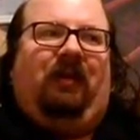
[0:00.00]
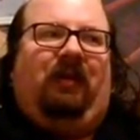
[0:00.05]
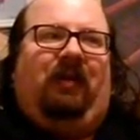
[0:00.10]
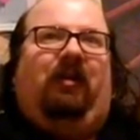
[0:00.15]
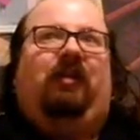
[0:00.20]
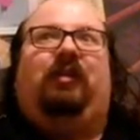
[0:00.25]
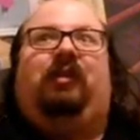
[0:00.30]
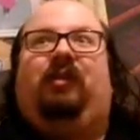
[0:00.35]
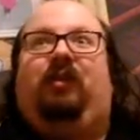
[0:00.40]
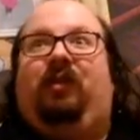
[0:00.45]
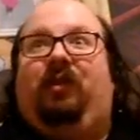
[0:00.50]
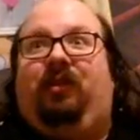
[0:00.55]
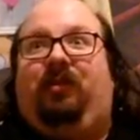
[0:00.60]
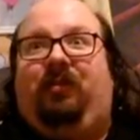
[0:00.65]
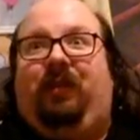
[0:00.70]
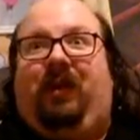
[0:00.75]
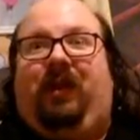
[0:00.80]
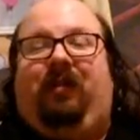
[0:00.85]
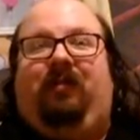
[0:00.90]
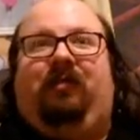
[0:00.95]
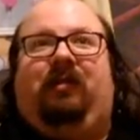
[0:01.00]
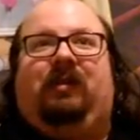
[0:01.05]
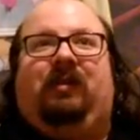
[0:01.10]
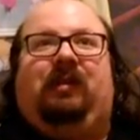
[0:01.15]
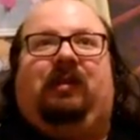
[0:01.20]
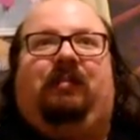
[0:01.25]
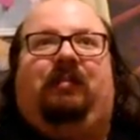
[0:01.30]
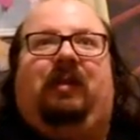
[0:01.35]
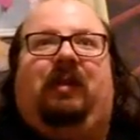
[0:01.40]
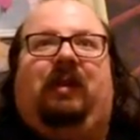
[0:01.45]
Also, Earthbound
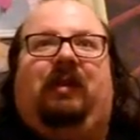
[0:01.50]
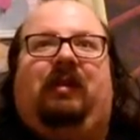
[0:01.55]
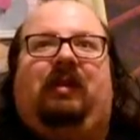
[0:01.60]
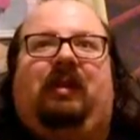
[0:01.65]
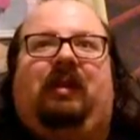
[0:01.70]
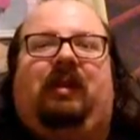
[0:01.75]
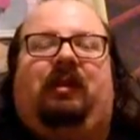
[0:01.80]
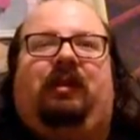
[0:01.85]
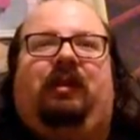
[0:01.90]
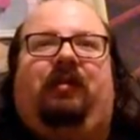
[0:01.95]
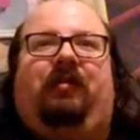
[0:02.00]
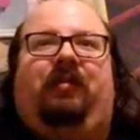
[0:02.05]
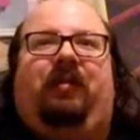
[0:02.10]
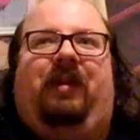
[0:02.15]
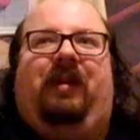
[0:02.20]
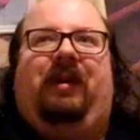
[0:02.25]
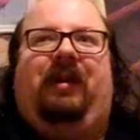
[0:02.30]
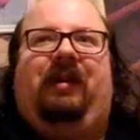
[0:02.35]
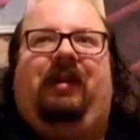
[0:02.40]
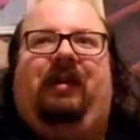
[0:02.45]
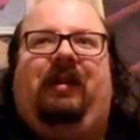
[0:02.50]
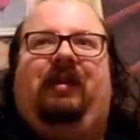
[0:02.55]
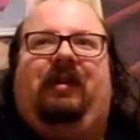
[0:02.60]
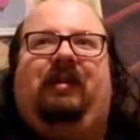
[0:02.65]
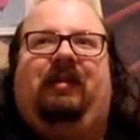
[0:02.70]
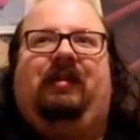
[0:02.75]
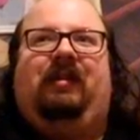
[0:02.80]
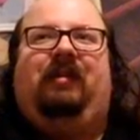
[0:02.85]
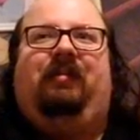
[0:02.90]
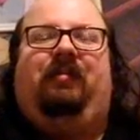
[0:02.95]
was a big addiction of mine,
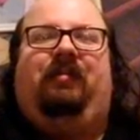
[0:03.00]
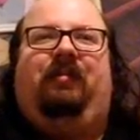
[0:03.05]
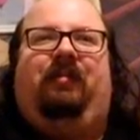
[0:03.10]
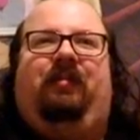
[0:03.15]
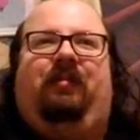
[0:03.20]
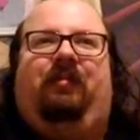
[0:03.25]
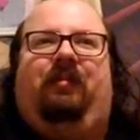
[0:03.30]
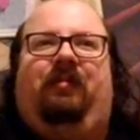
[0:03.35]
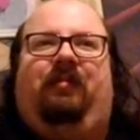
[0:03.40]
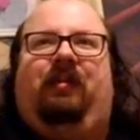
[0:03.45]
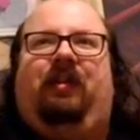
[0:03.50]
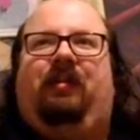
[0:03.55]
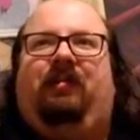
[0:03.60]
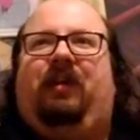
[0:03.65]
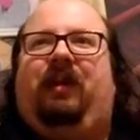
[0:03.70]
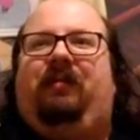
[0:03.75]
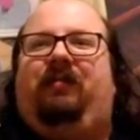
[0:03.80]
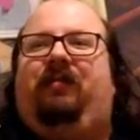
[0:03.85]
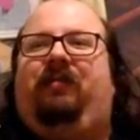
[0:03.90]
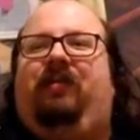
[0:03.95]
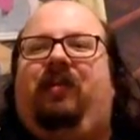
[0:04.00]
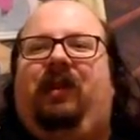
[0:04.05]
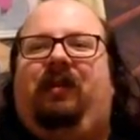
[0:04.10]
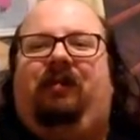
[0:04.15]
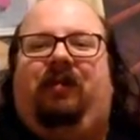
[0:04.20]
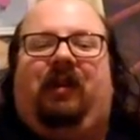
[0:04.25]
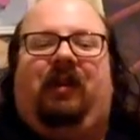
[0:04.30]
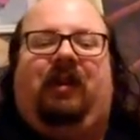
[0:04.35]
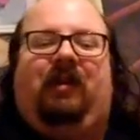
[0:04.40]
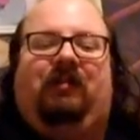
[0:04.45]
and one of my
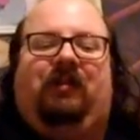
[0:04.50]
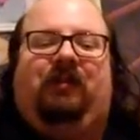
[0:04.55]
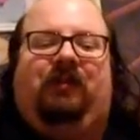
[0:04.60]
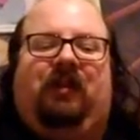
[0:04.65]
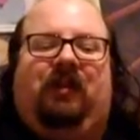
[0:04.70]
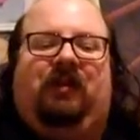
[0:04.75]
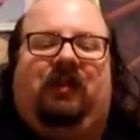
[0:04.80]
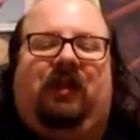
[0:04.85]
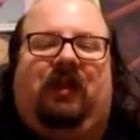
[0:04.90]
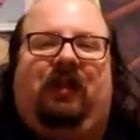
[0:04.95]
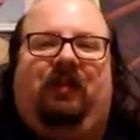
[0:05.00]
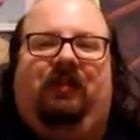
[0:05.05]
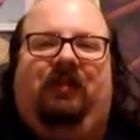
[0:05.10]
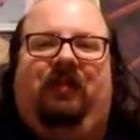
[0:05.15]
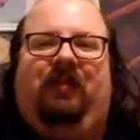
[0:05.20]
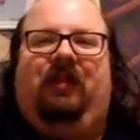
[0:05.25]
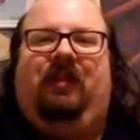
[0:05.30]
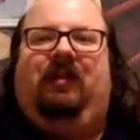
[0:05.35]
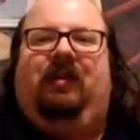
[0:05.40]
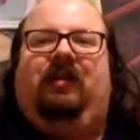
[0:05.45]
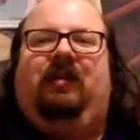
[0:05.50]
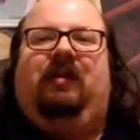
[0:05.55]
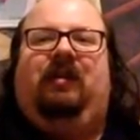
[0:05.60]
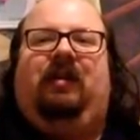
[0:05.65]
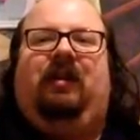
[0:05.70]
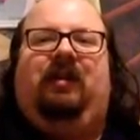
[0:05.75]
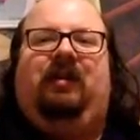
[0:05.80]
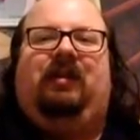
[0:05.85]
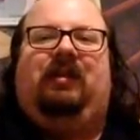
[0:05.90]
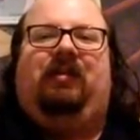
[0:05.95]
favorite games of all time,
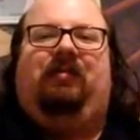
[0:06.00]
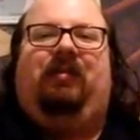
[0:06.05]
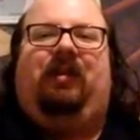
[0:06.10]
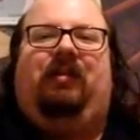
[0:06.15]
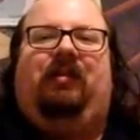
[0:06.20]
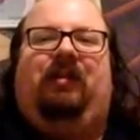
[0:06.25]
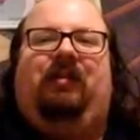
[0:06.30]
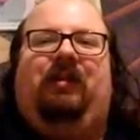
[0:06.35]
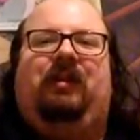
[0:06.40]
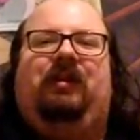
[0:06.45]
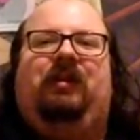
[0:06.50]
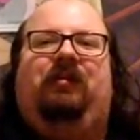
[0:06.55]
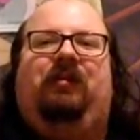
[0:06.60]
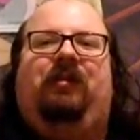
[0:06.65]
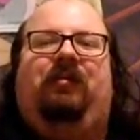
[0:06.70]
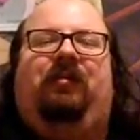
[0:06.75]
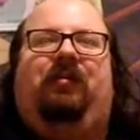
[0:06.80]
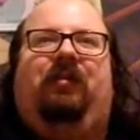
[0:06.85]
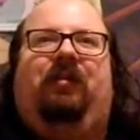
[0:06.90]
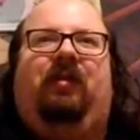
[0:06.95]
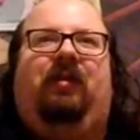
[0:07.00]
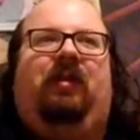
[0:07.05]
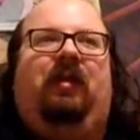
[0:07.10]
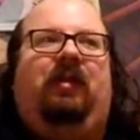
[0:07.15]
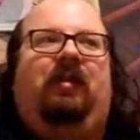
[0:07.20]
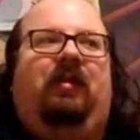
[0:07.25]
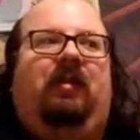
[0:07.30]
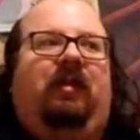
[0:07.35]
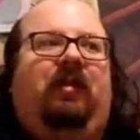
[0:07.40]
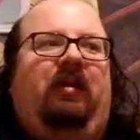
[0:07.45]
as I probably mentioned before.
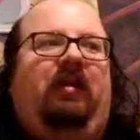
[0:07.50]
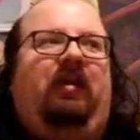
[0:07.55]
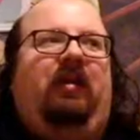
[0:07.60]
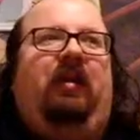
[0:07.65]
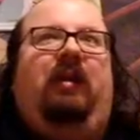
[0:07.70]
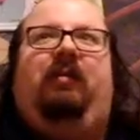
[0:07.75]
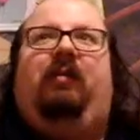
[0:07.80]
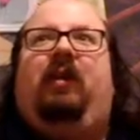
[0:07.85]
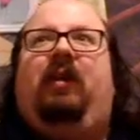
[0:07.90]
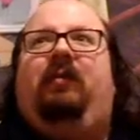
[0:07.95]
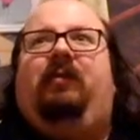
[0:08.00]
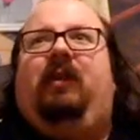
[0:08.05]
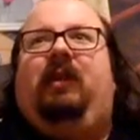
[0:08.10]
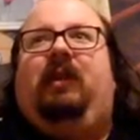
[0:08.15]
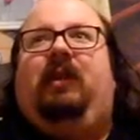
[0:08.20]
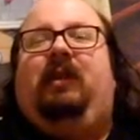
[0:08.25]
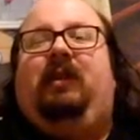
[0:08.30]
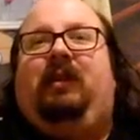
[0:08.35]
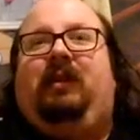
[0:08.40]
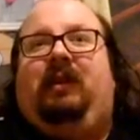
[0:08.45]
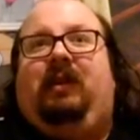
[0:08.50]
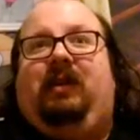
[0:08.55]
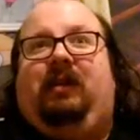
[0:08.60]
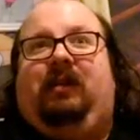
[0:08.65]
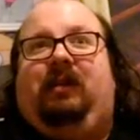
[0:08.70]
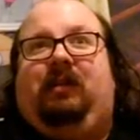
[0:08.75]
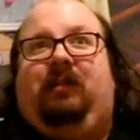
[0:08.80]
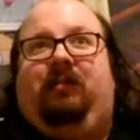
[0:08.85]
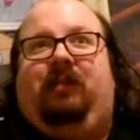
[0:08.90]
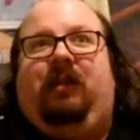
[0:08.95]
And if you have any
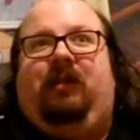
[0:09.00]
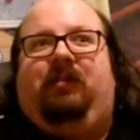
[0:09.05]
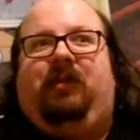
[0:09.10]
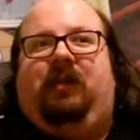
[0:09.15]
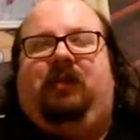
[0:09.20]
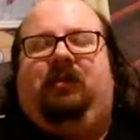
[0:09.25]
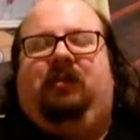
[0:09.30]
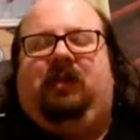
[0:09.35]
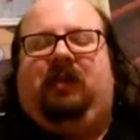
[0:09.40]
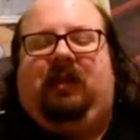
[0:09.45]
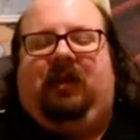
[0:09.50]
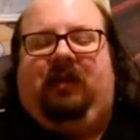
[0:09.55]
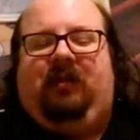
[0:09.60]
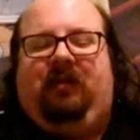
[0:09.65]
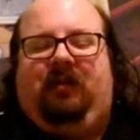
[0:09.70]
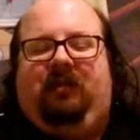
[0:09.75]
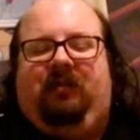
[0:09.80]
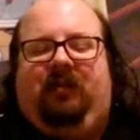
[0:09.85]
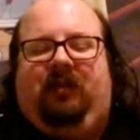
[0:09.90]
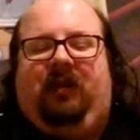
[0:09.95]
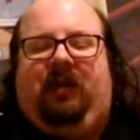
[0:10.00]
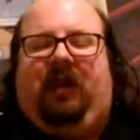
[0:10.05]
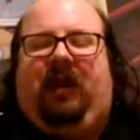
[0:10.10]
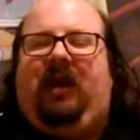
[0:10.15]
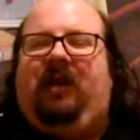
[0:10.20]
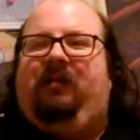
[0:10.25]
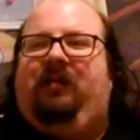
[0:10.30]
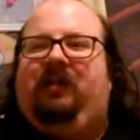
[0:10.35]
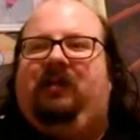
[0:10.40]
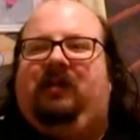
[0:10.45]
NES amiibos, I would be
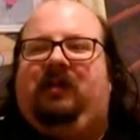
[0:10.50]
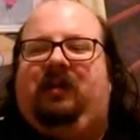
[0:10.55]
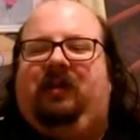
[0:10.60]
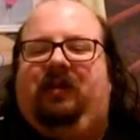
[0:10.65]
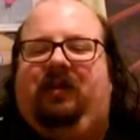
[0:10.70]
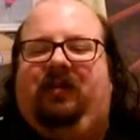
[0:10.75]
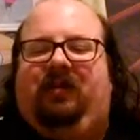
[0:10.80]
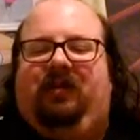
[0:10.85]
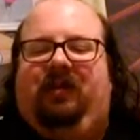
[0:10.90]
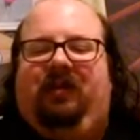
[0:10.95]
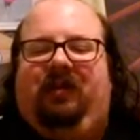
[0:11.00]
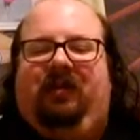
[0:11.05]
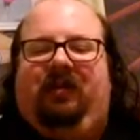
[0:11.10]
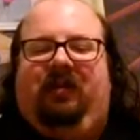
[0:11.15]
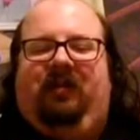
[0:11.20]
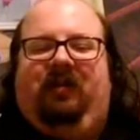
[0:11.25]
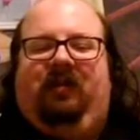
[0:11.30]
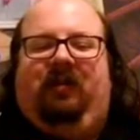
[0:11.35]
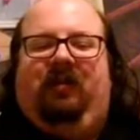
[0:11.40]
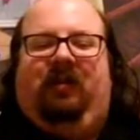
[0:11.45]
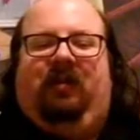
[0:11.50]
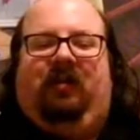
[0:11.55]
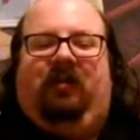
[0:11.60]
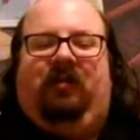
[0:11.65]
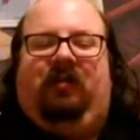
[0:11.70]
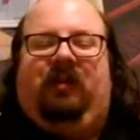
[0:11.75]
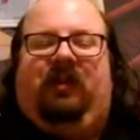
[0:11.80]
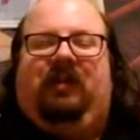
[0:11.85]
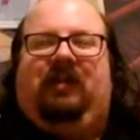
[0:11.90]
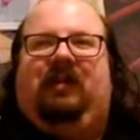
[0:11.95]
happy to
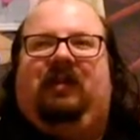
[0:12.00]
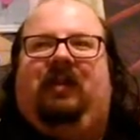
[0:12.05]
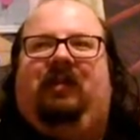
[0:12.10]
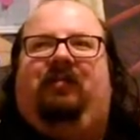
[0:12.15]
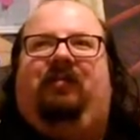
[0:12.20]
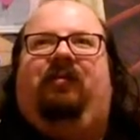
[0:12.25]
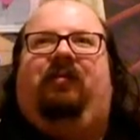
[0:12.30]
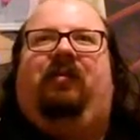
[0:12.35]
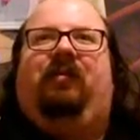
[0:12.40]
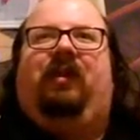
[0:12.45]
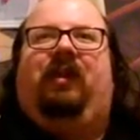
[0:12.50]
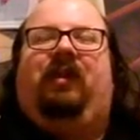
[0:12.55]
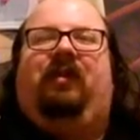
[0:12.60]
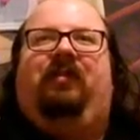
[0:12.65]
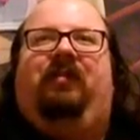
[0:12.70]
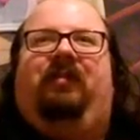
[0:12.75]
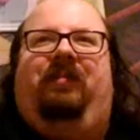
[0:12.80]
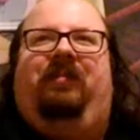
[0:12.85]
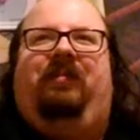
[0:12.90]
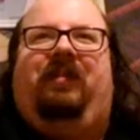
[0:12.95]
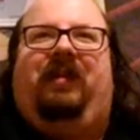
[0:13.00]
hold on to them for you.